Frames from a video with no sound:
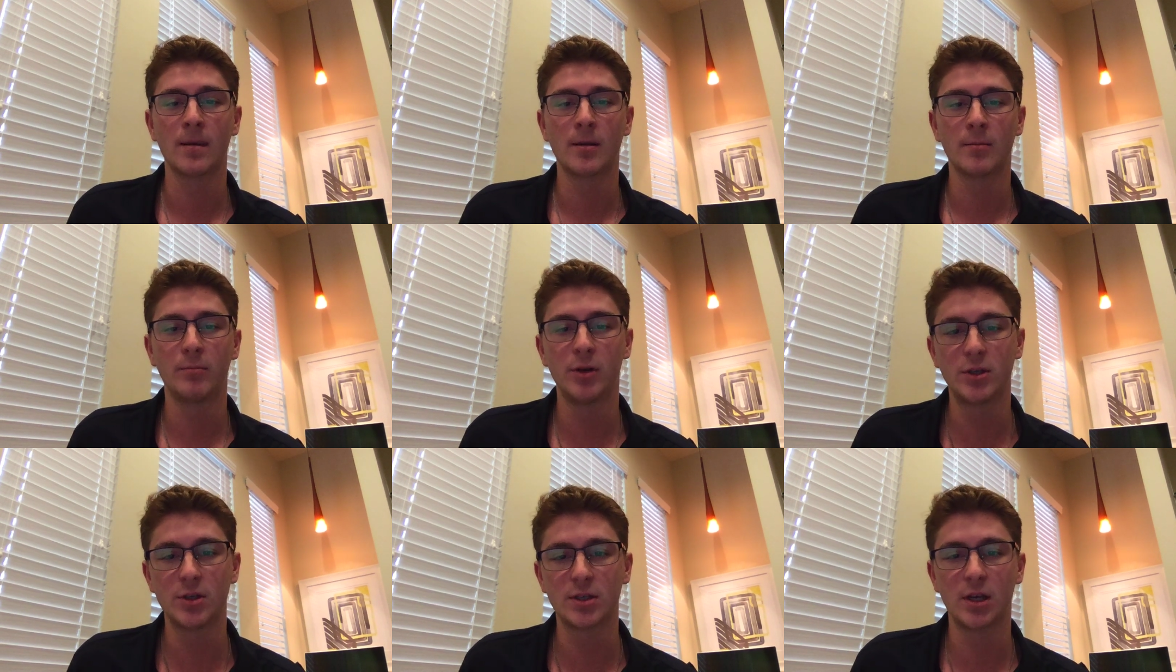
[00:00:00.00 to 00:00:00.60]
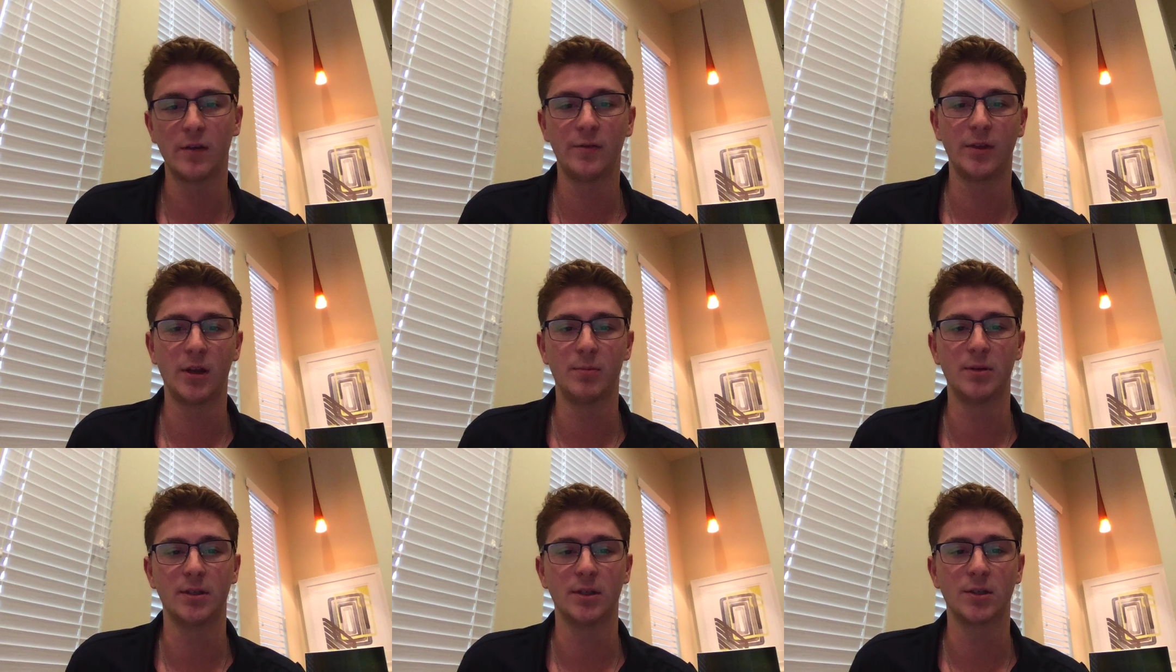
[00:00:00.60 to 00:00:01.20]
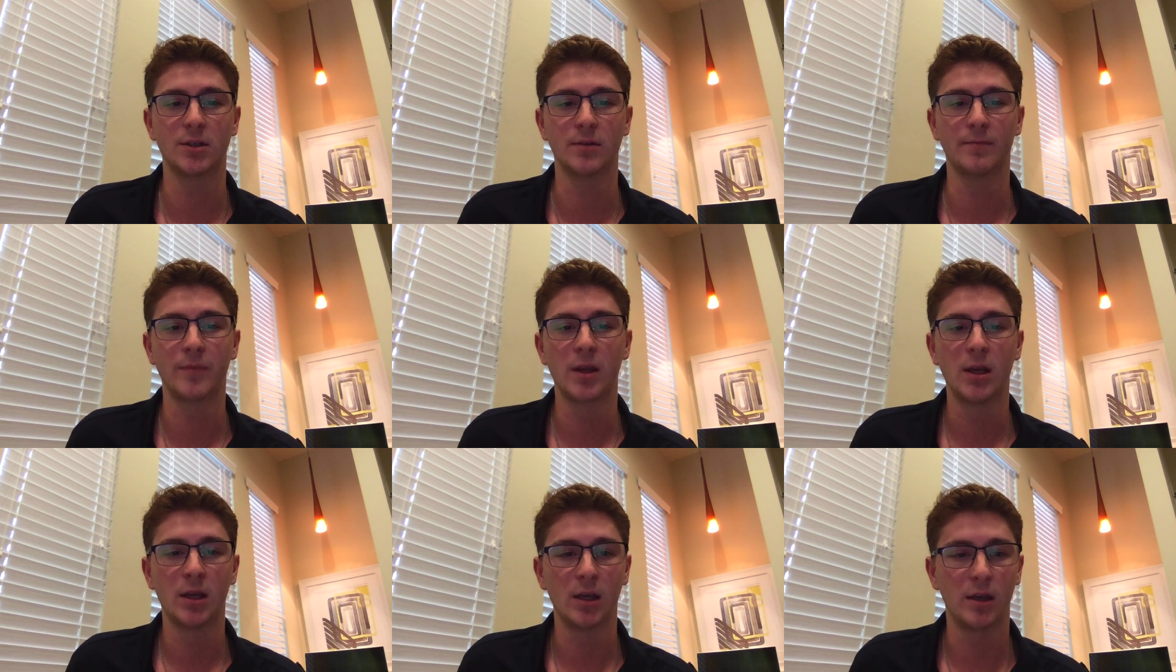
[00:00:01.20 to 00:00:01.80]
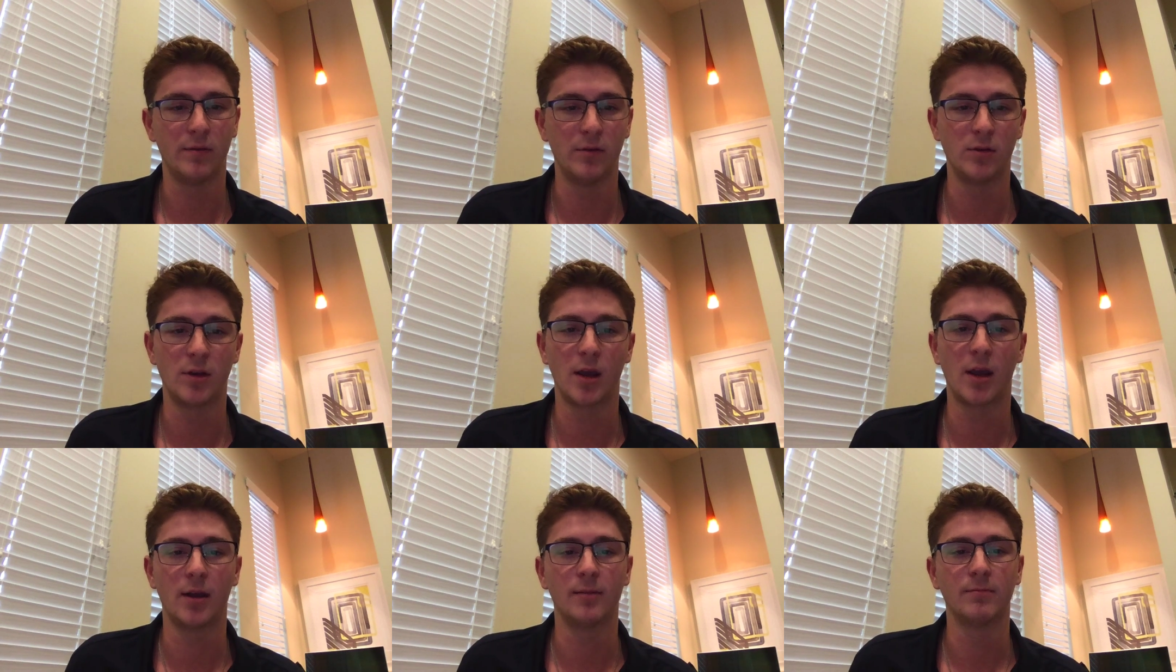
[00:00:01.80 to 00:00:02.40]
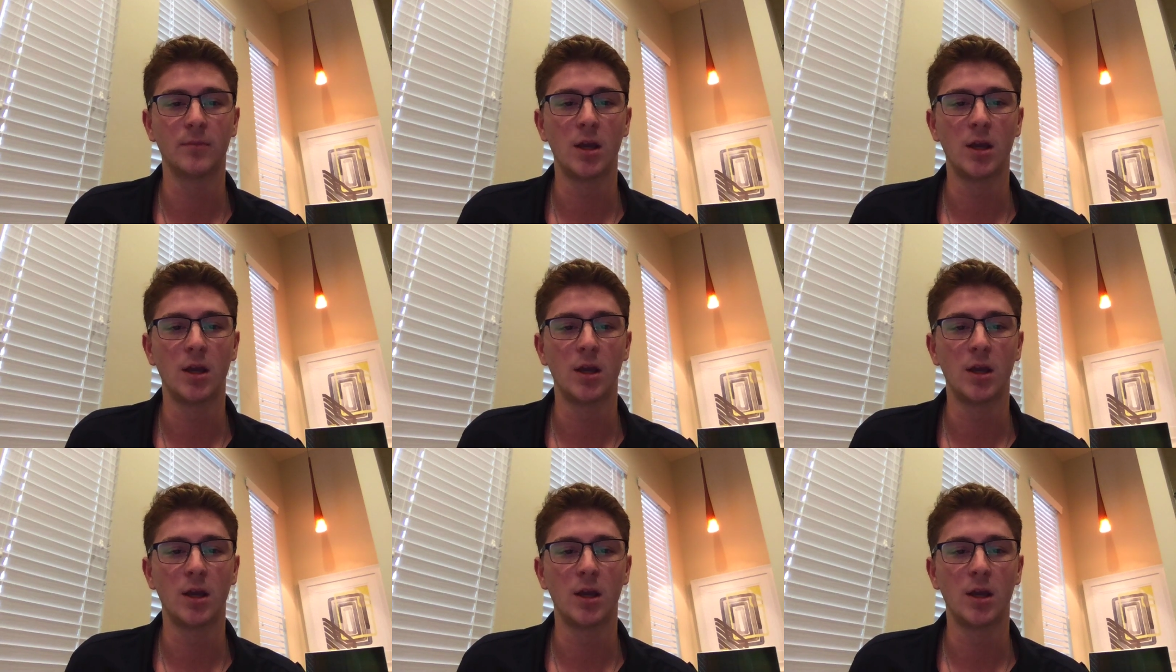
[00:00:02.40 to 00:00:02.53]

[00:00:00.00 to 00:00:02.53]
Put yourself in their position, if you can.